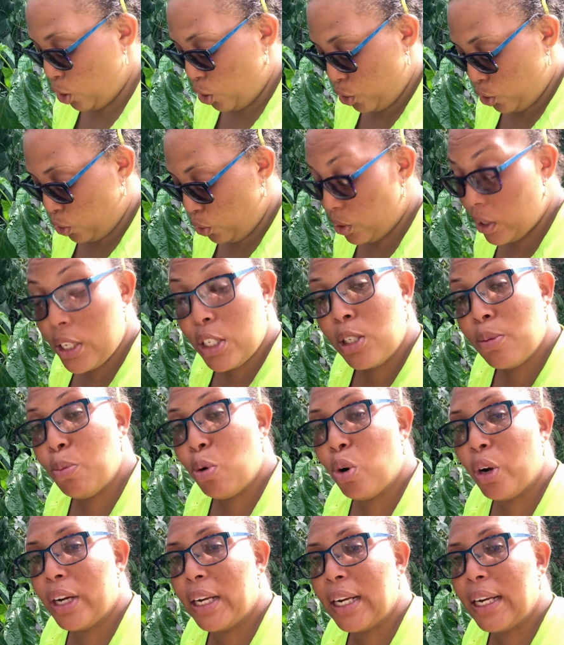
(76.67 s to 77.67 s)
So this
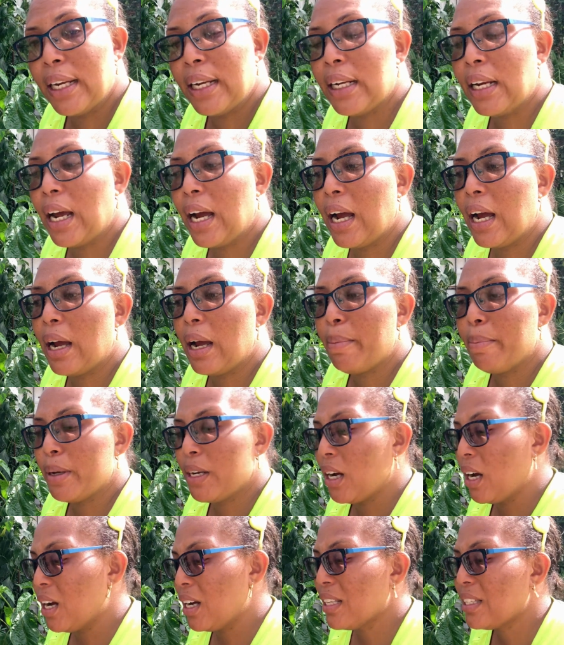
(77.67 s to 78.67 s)
morning,
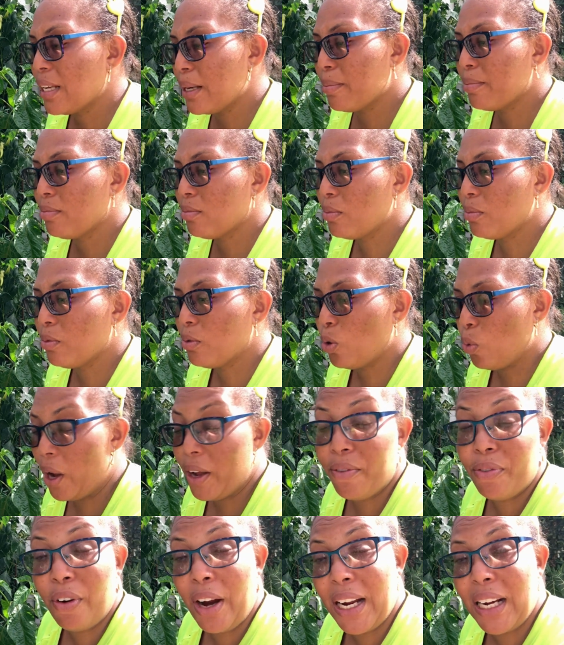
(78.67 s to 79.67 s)
because I'm
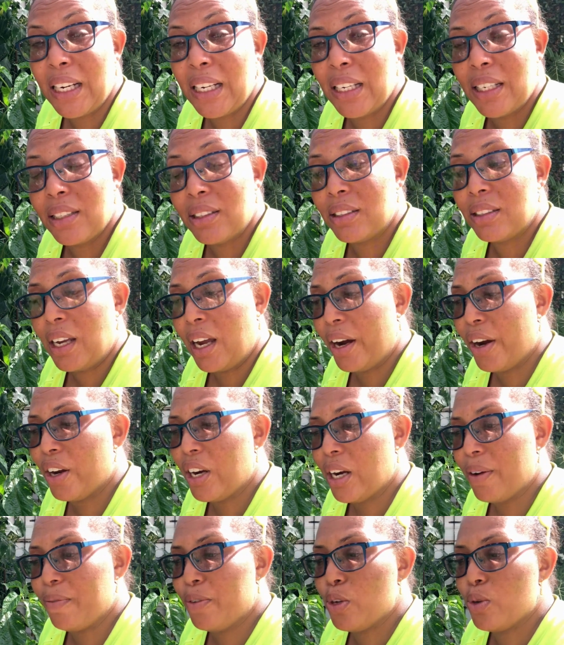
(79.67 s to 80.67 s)
quite frankly
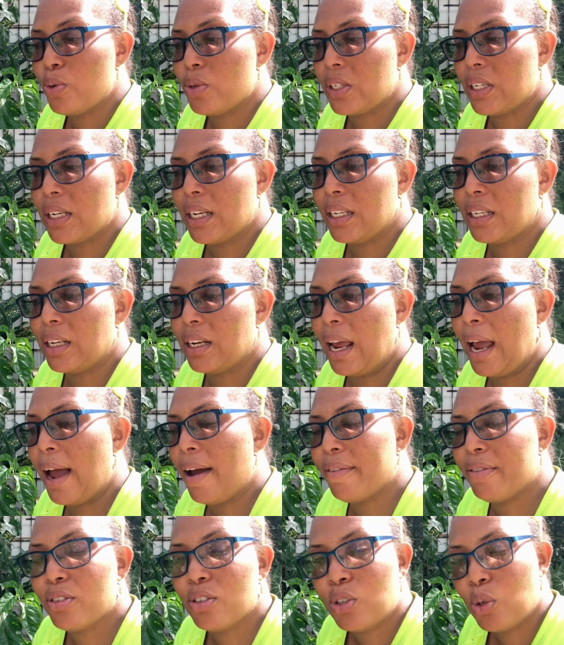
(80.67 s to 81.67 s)
tired of using it and
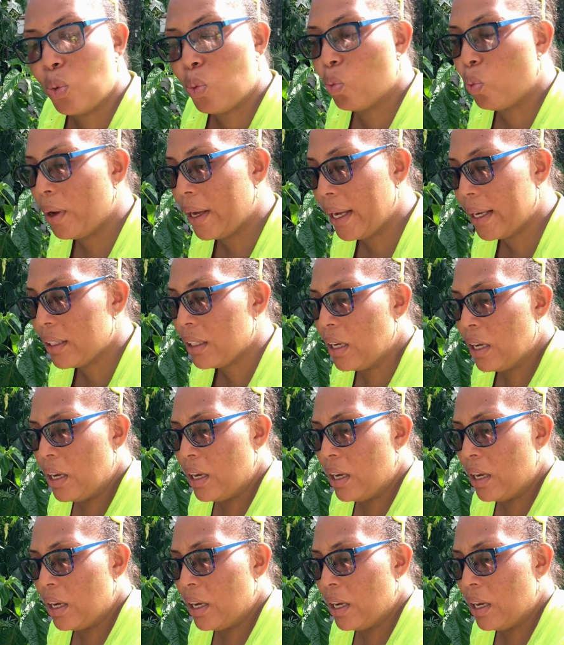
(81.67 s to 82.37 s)
having to wait